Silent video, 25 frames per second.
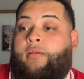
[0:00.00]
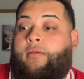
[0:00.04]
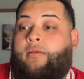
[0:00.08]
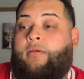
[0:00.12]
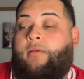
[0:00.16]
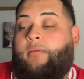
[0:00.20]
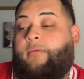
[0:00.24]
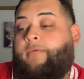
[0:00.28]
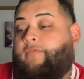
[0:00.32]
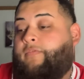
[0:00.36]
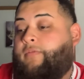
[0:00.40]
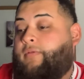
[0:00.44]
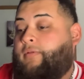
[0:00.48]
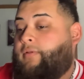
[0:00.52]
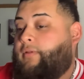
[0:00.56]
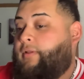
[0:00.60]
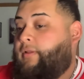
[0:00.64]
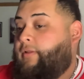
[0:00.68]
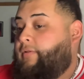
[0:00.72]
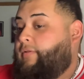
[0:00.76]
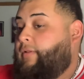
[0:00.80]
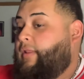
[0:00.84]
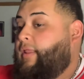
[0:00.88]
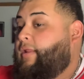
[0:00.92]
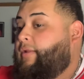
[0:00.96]

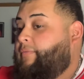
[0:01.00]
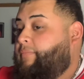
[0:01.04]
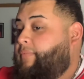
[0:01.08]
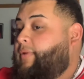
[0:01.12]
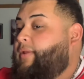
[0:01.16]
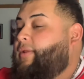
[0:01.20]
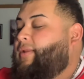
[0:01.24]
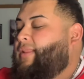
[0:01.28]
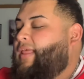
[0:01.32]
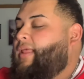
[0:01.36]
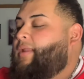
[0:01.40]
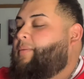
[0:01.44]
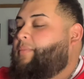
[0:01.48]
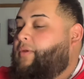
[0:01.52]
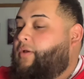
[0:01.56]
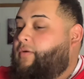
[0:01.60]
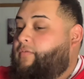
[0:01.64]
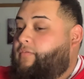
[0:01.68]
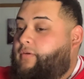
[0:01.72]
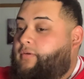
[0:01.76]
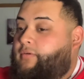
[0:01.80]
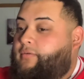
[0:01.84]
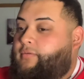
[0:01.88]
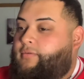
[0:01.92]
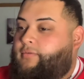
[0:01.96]
let it be
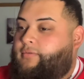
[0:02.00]
over.